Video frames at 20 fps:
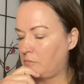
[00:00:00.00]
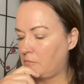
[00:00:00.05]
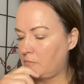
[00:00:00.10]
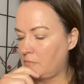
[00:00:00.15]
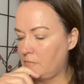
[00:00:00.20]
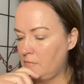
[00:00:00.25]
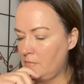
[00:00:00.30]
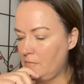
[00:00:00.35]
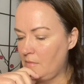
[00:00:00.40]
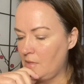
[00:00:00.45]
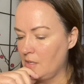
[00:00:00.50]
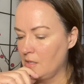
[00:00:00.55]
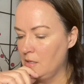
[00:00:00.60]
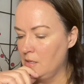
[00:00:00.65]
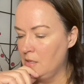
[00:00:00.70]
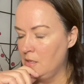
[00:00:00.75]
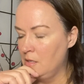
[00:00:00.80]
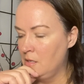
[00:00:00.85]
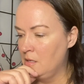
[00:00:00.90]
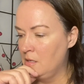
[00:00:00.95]

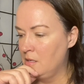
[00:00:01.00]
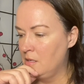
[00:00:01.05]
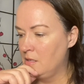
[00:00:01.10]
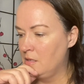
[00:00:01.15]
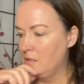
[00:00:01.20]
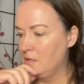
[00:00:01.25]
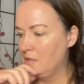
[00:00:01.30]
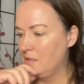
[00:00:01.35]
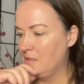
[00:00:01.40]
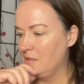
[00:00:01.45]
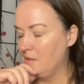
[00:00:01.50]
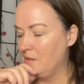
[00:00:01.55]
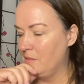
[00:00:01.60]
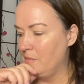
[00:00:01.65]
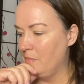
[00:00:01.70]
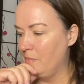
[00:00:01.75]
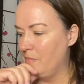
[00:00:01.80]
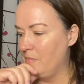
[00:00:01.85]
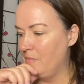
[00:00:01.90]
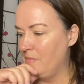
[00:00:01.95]

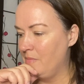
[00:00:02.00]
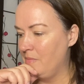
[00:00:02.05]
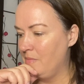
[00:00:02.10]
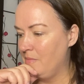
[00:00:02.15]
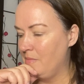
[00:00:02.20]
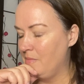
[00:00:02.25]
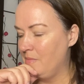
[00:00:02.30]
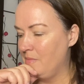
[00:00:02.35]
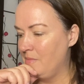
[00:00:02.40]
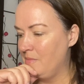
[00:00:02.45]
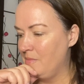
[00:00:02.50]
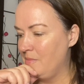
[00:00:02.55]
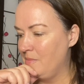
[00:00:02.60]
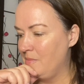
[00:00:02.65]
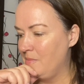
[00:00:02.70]
No one is speaking in this clip.